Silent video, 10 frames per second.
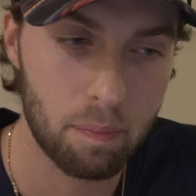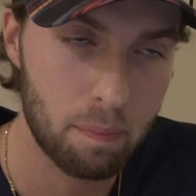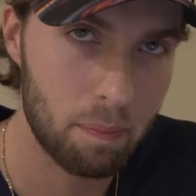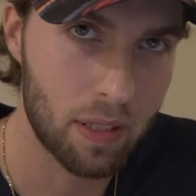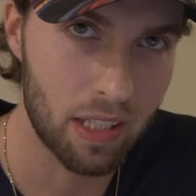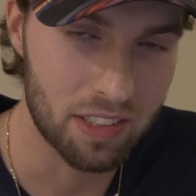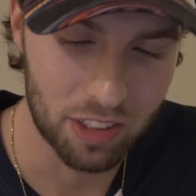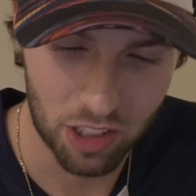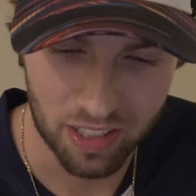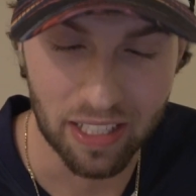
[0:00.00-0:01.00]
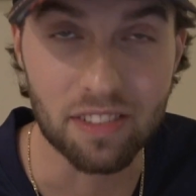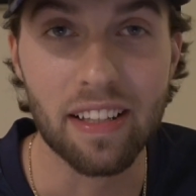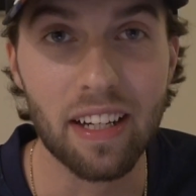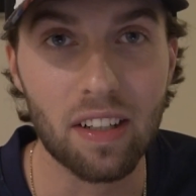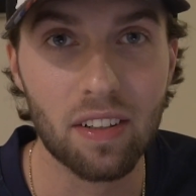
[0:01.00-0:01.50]
because it just ends
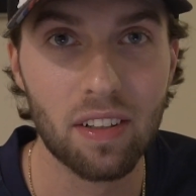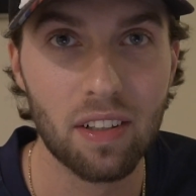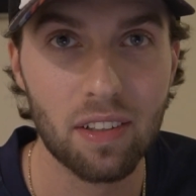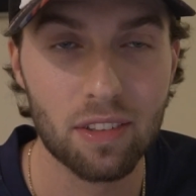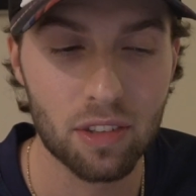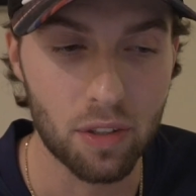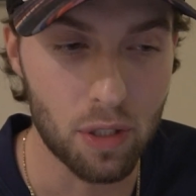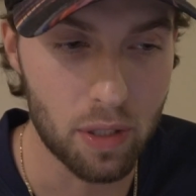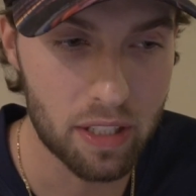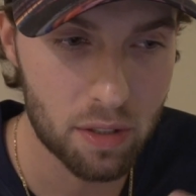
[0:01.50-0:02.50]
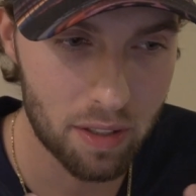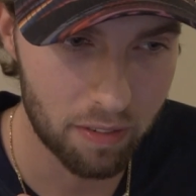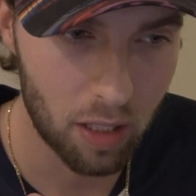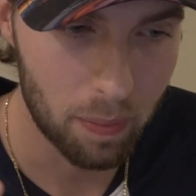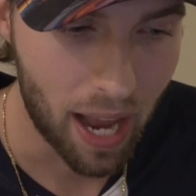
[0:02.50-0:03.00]
there. So you need to
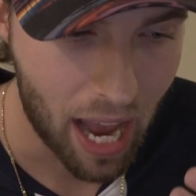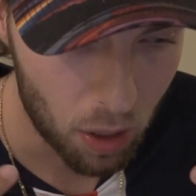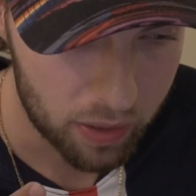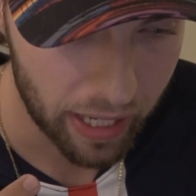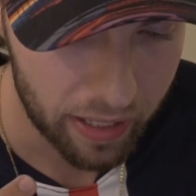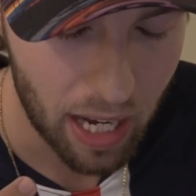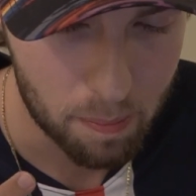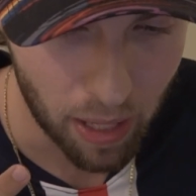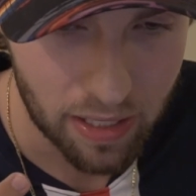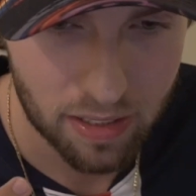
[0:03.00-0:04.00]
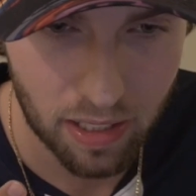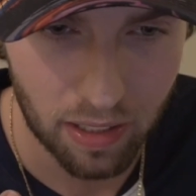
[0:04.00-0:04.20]
develop a how can I mindset.